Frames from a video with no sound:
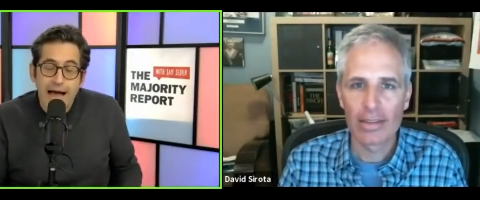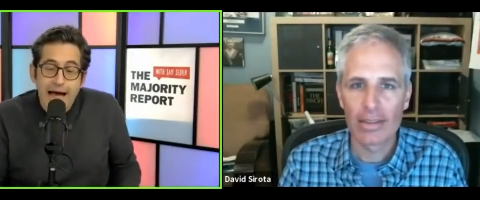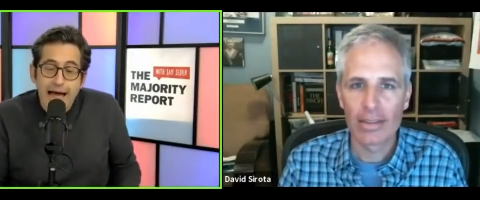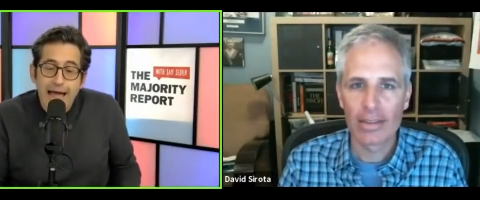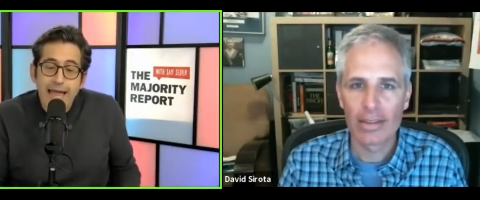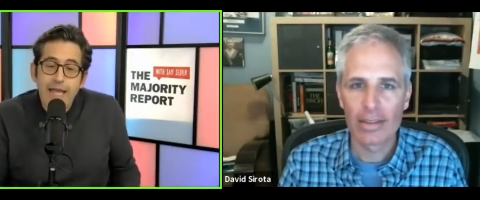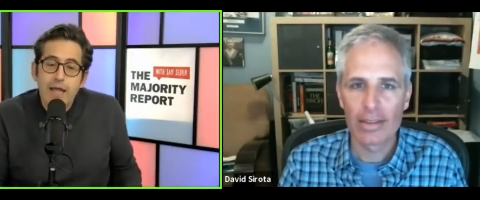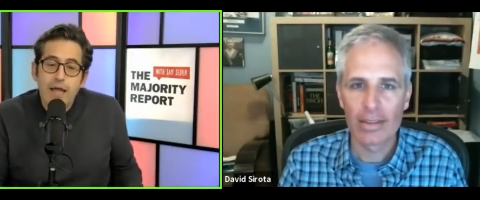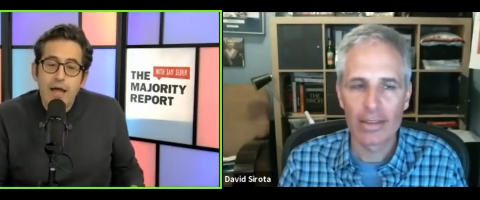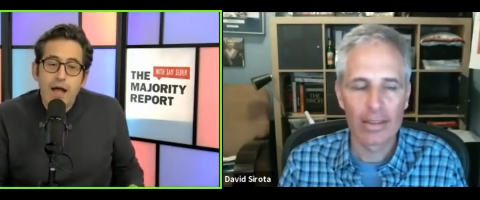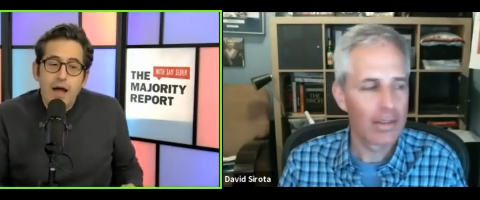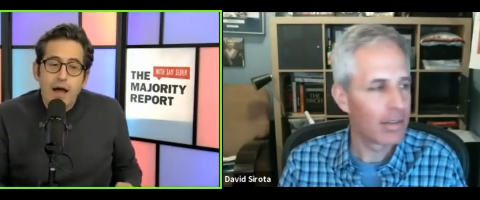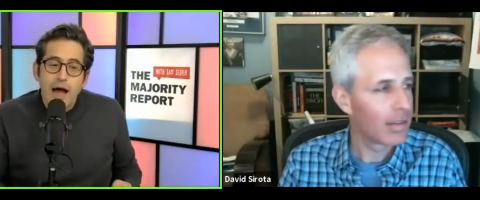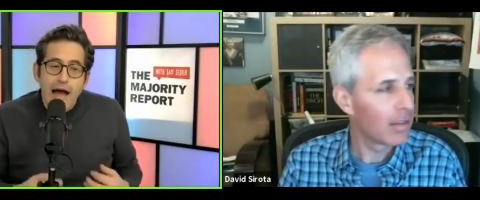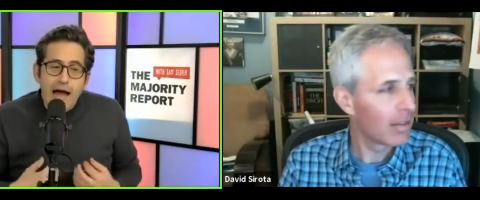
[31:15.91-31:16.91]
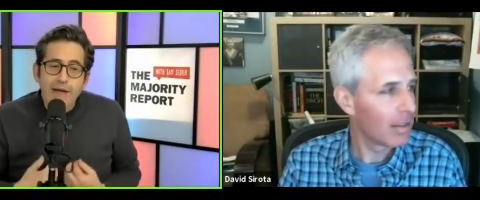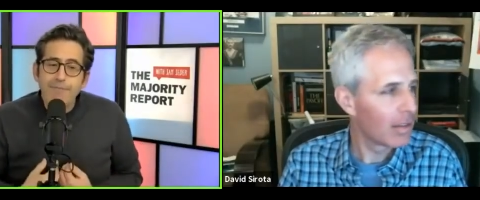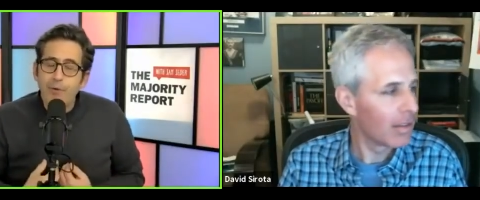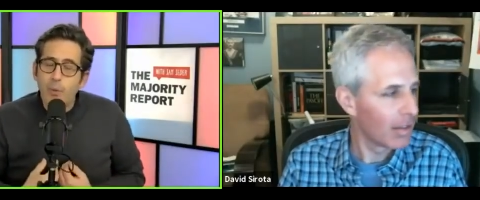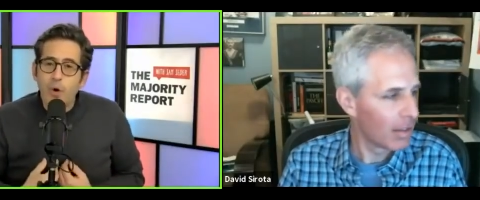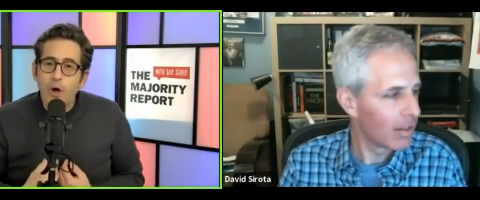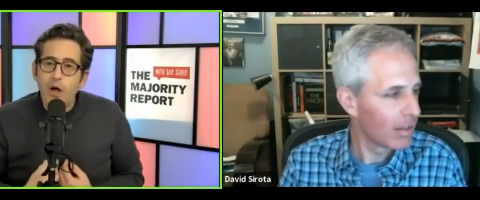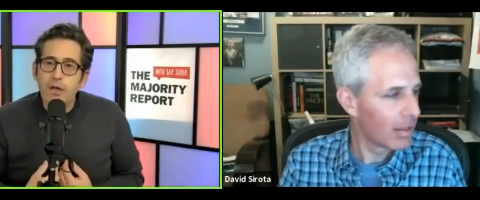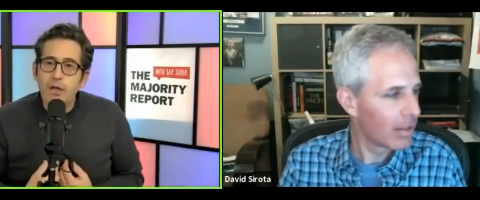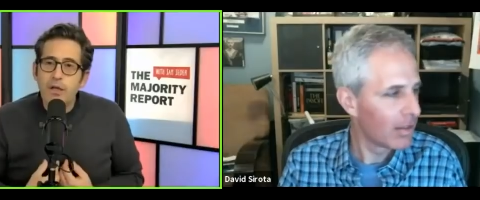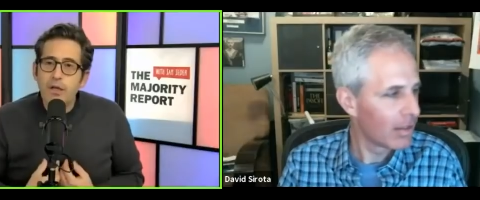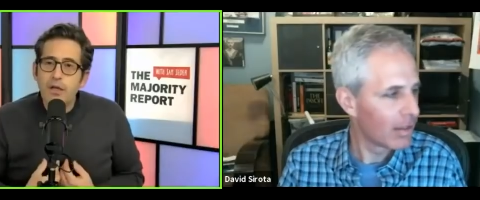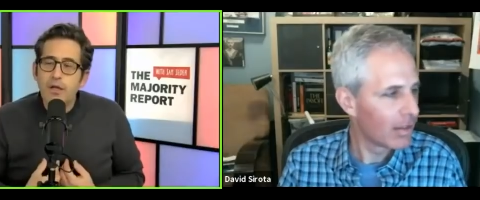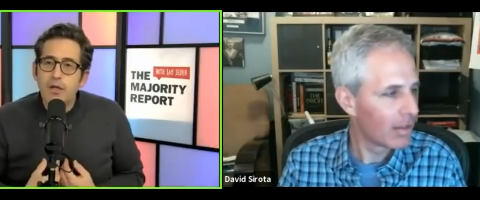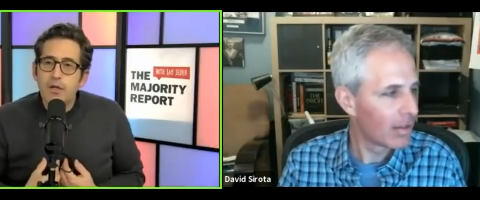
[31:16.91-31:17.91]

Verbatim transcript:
Speaker 1: I for one,